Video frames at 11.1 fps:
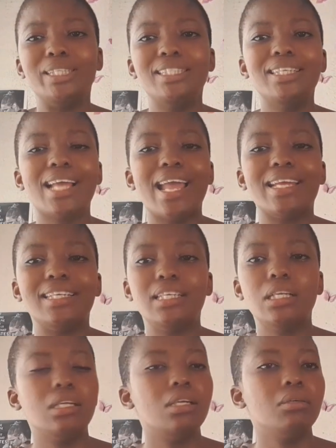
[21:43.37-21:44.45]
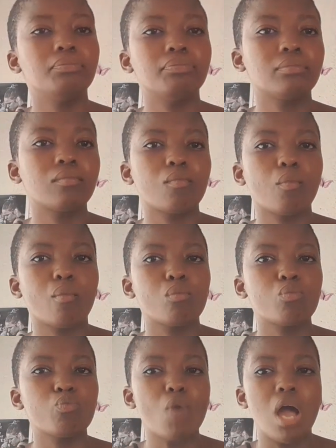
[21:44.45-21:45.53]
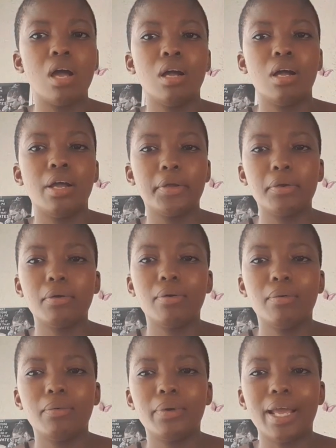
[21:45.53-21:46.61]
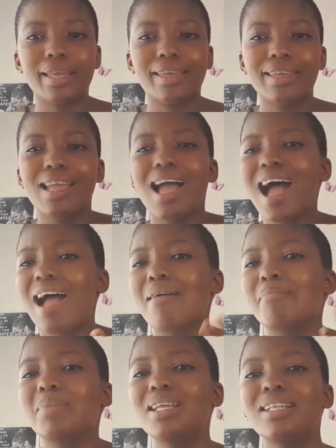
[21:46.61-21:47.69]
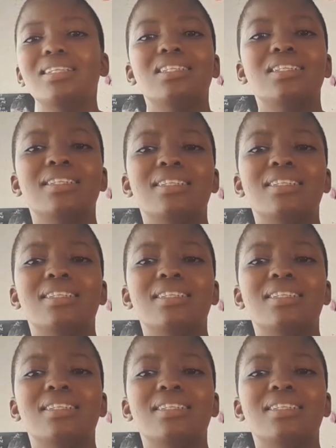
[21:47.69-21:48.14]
do I need? You know, like, yeah, man.